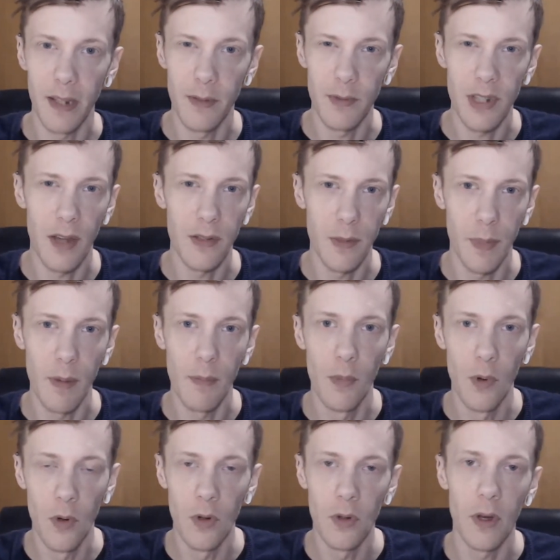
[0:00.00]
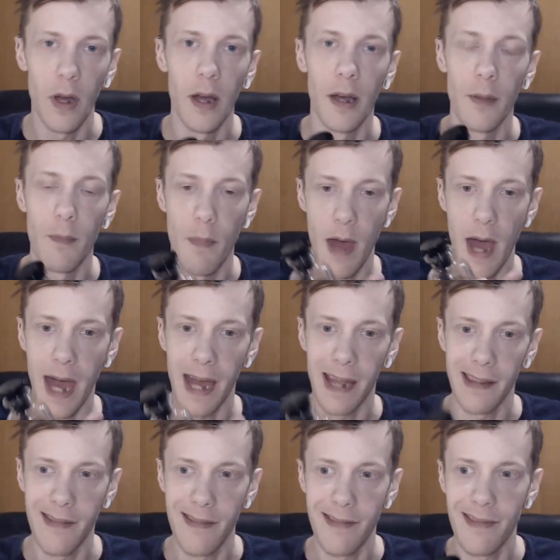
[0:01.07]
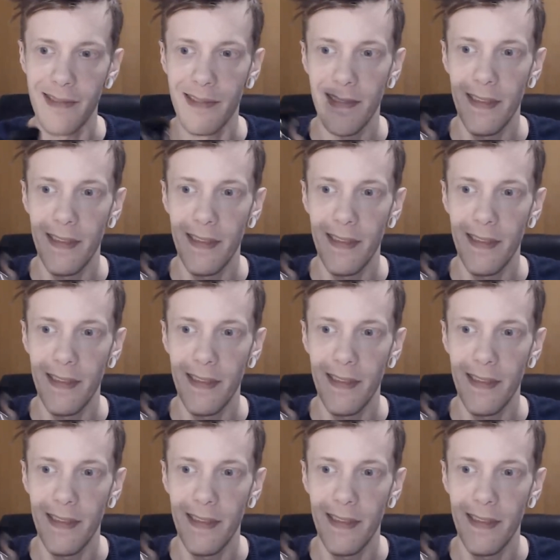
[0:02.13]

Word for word: themselves a bit more um, and